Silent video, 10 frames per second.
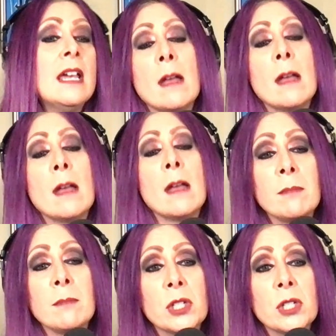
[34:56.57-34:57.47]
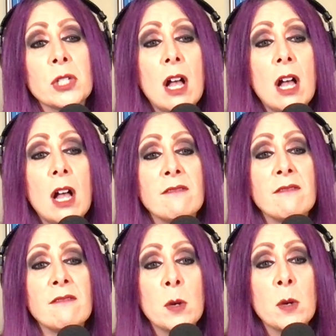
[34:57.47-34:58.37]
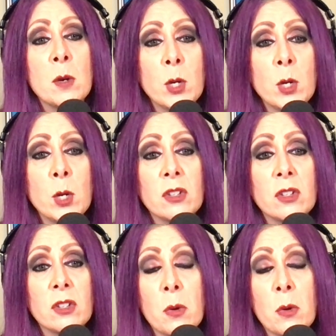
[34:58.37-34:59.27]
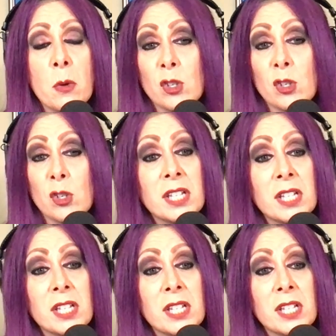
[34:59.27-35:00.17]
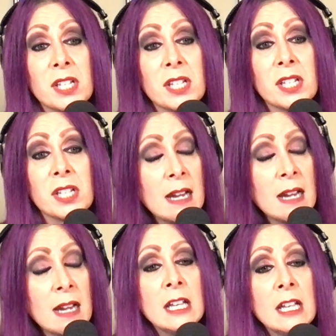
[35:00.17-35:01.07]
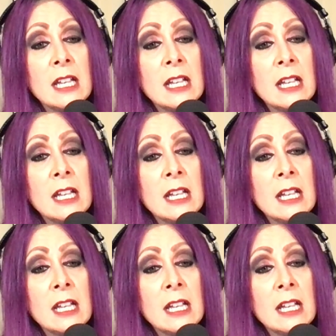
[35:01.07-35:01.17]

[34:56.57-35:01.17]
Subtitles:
MGM Music Hall at Fenway. Queens of the Stone Age are there tonight and tomorrow night. The